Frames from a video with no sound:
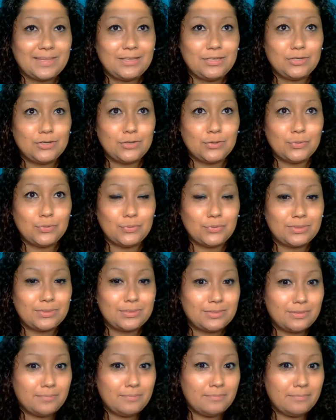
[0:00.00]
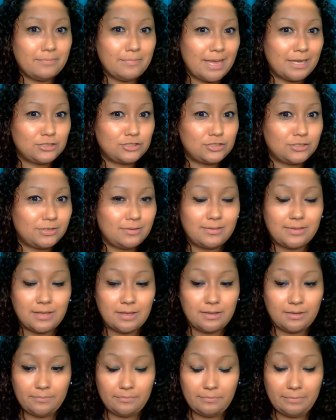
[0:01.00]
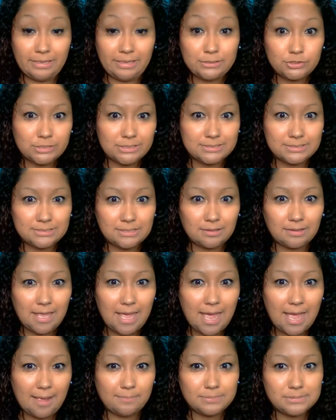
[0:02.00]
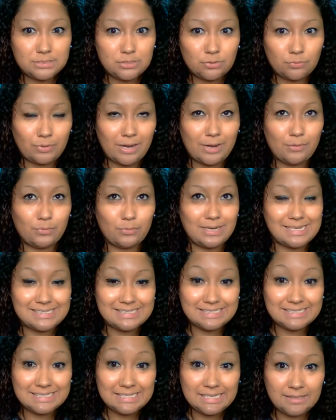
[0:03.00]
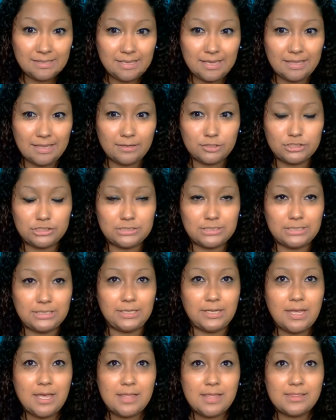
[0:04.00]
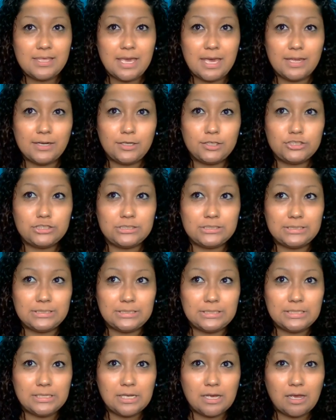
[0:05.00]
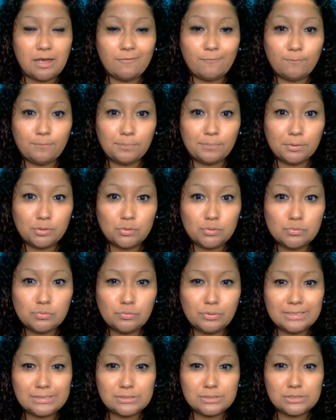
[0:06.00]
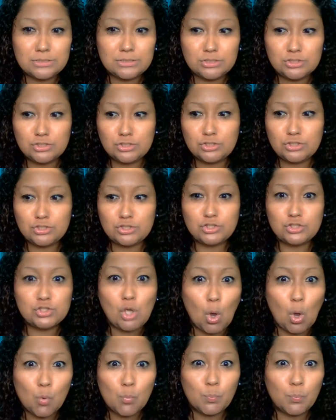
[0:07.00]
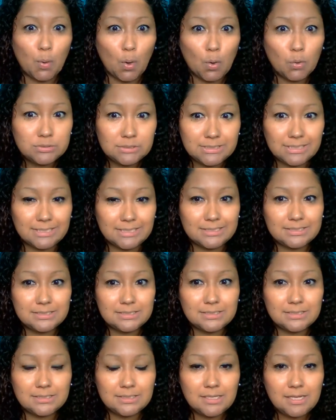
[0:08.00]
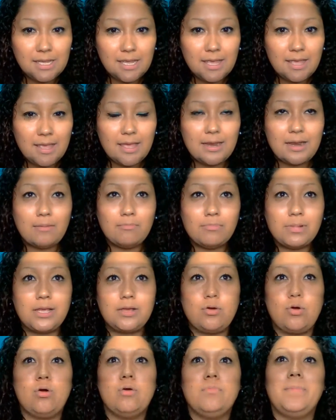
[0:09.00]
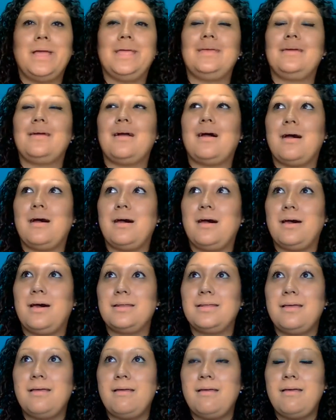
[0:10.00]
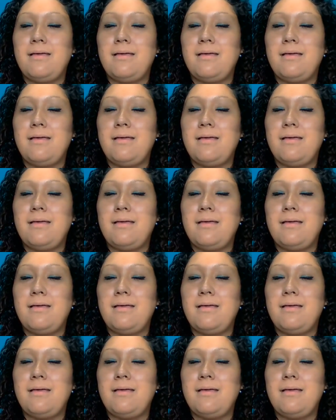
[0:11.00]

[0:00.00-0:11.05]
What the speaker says: you know, the matrix collapse, right? When I see the energy of blue is so potent. And I'm like, oh my God,